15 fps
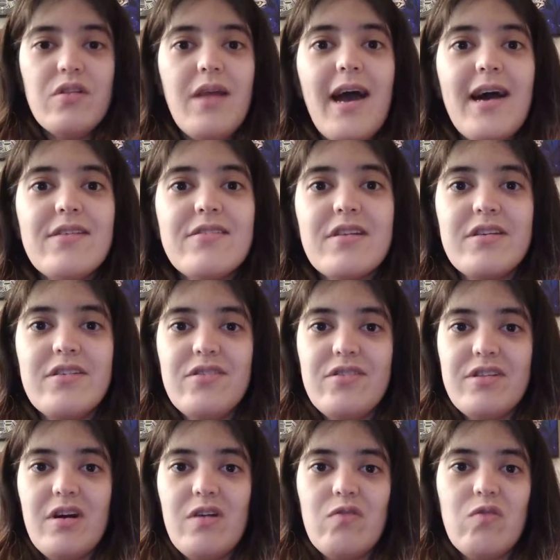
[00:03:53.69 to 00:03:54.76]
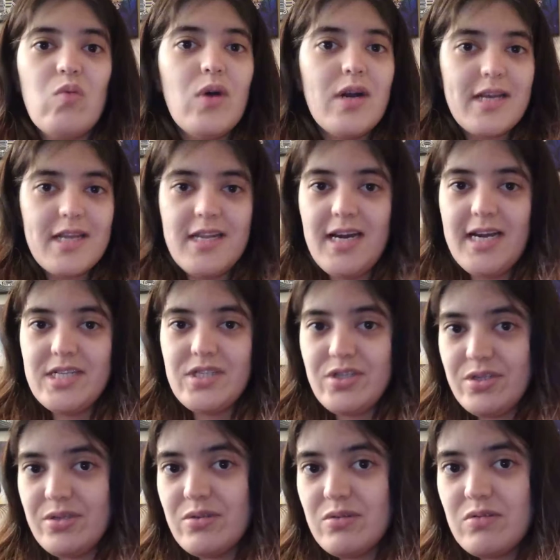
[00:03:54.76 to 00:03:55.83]
Asking yourself, what can I
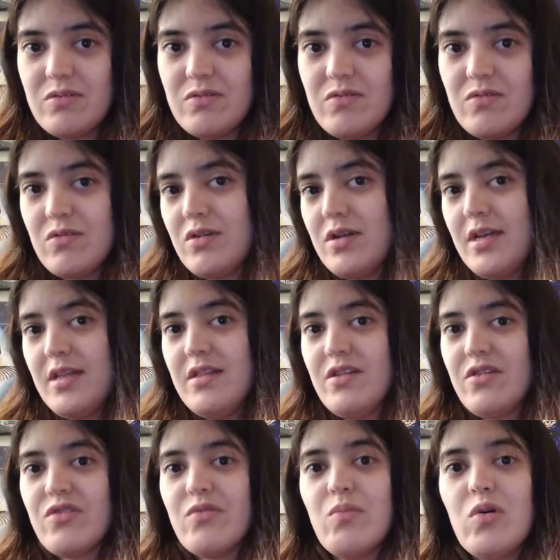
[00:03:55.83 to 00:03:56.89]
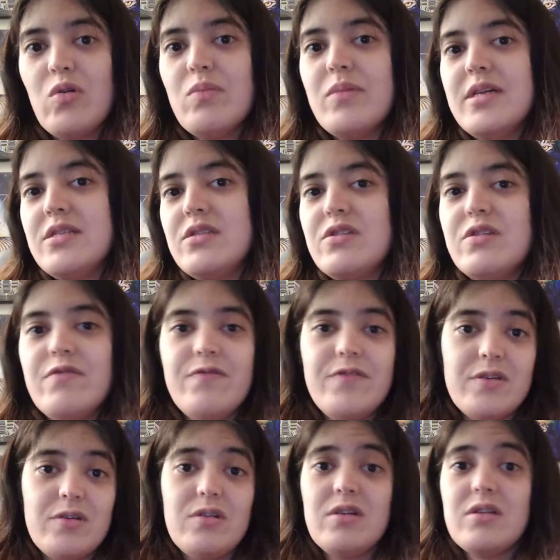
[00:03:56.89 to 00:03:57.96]
do in this moment to
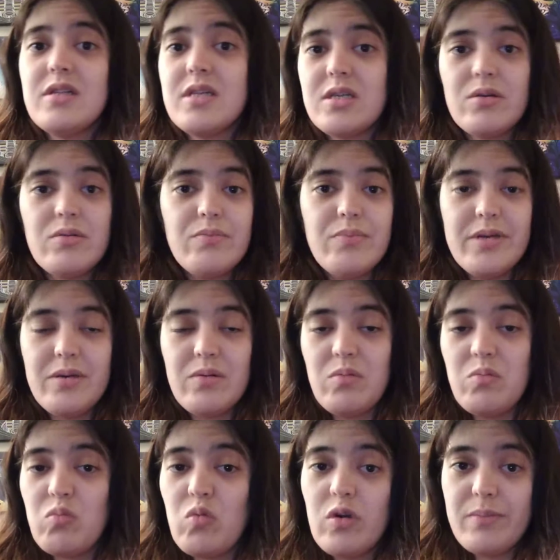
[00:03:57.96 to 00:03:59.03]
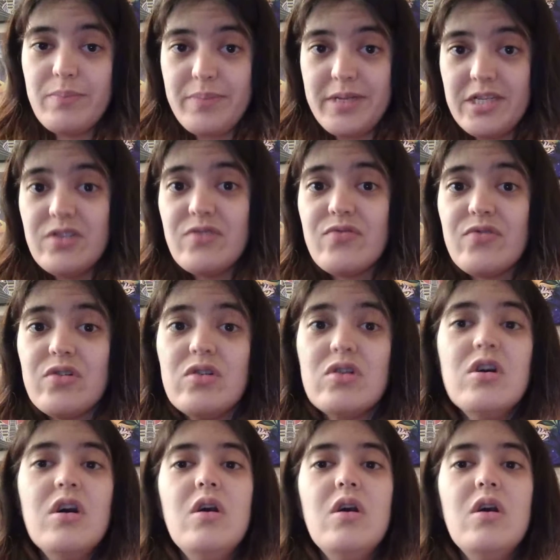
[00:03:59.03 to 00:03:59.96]
feel a little bit more peaceful?